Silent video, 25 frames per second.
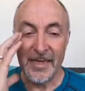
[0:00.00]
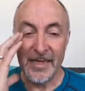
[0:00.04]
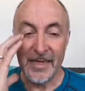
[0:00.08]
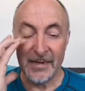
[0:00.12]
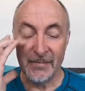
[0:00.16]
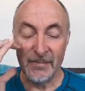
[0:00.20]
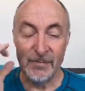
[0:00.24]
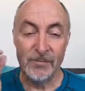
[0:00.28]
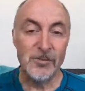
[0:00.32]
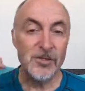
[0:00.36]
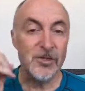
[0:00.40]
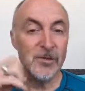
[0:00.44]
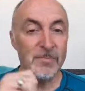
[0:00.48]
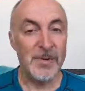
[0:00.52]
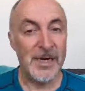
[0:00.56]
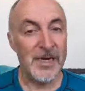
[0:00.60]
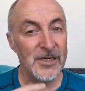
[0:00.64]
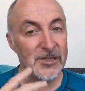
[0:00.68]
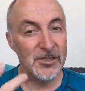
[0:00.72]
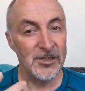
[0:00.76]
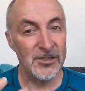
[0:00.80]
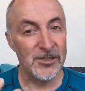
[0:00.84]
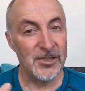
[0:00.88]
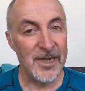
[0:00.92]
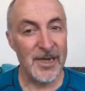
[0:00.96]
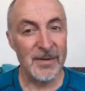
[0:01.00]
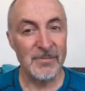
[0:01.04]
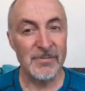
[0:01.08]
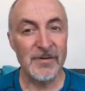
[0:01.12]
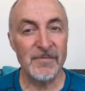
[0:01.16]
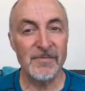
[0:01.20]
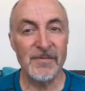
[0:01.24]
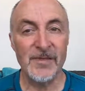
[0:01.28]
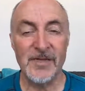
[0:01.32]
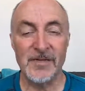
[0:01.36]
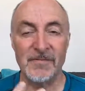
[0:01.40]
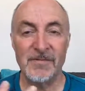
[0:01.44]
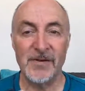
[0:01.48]
And I'm also a passionate
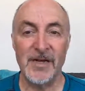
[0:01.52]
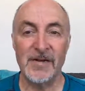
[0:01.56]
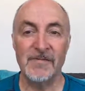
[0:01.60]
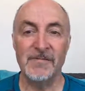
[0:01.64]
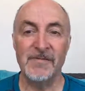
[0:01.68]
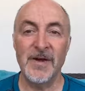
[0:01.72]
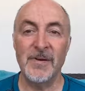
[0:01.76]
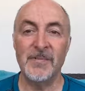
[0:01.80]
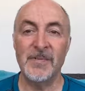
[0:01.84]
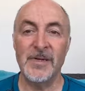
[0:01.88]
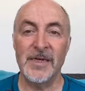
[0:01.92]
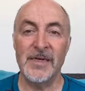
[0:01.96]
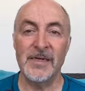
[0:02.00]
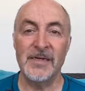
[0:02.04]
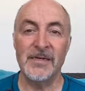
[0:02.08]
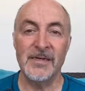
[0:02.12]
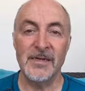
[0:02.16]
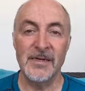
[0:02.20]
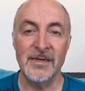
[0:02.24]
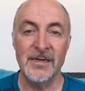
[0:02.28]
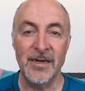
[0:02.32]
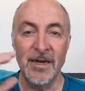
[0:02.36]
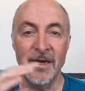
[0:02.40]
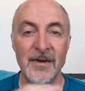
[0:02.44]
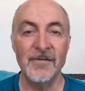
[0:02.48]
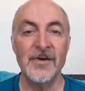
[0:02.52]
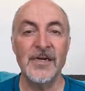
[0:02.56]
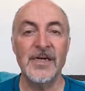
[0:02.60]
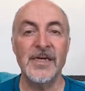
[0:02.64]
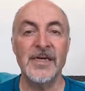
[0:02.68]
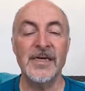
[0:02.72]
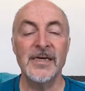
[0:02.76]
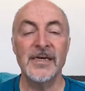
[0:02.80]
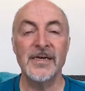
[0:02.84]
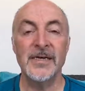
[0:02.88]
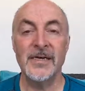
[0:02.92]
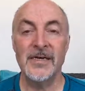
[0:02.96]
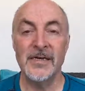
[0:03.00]
champion for the divine feminine. And every
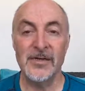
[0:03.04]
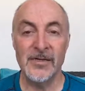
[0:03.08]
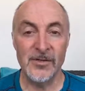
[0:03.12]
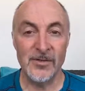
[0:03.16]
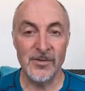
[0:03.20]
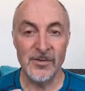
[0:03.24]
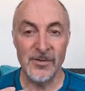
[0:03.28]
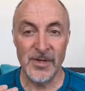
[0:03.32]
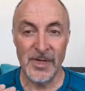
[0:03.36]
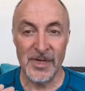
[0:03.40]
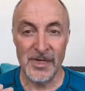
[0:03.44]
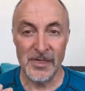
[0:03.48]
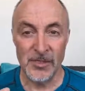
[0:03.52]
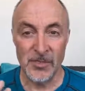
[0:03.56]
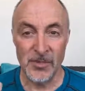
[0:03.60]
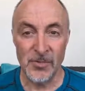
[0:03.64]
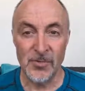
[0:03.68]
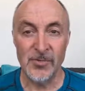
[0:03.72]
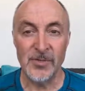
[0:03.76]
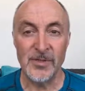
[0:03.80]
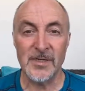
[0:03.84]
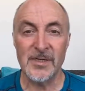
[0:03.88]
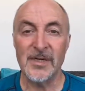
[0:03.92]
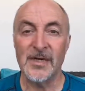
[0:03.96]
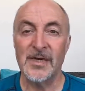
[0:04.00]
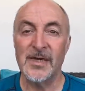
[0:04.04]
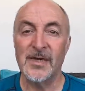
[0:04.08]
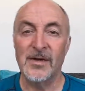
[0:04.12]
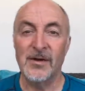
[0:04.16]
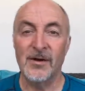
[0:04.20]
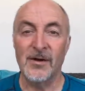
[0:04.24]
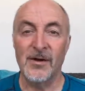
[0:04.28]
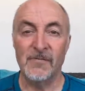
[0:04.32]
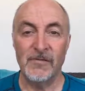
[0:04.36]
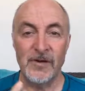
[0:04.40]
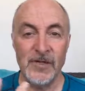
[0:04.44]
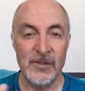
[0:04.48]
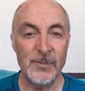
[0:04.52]
day I do a talk
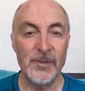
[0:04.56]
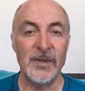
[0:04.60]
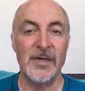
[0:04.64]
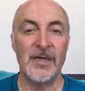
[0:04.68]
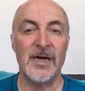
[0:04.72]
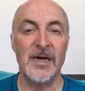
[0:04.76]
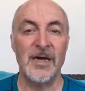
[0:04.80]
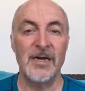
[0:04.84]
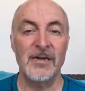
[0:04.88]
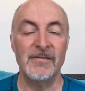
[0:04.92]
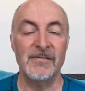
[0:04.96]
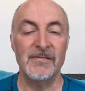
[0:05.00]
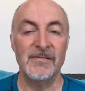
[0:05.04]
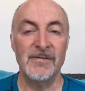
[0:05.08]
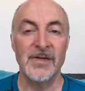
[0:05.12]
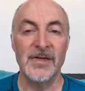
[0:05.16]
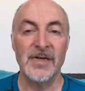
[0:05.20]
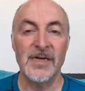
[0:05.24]
on Facebook Live